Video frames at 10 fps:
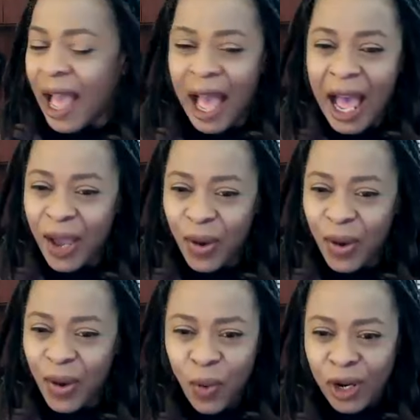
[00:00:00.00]
I
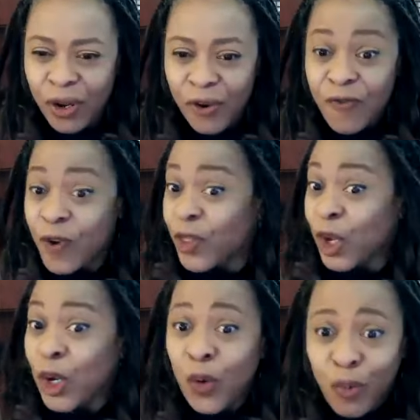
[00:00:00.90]
work
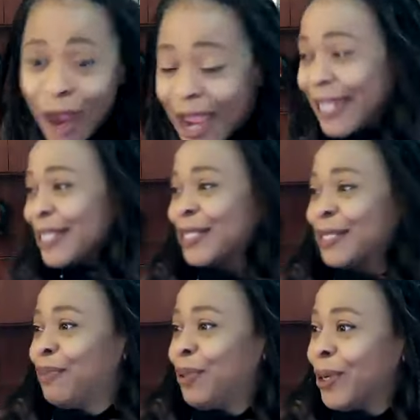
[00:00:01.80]
for the greatest
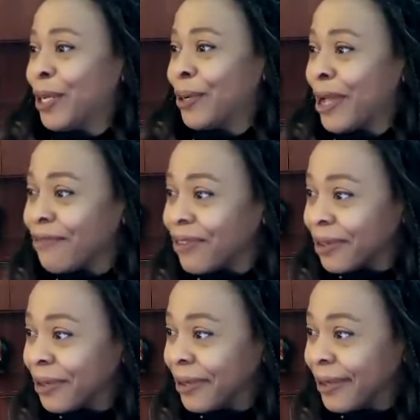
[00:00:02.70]
employer
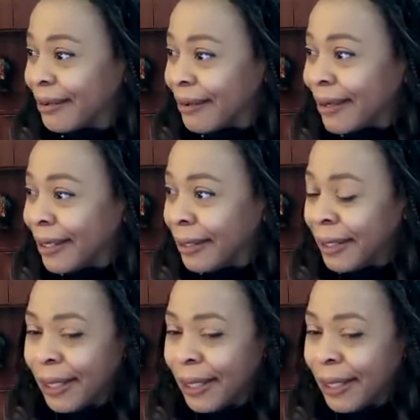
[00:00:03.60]
ever, right?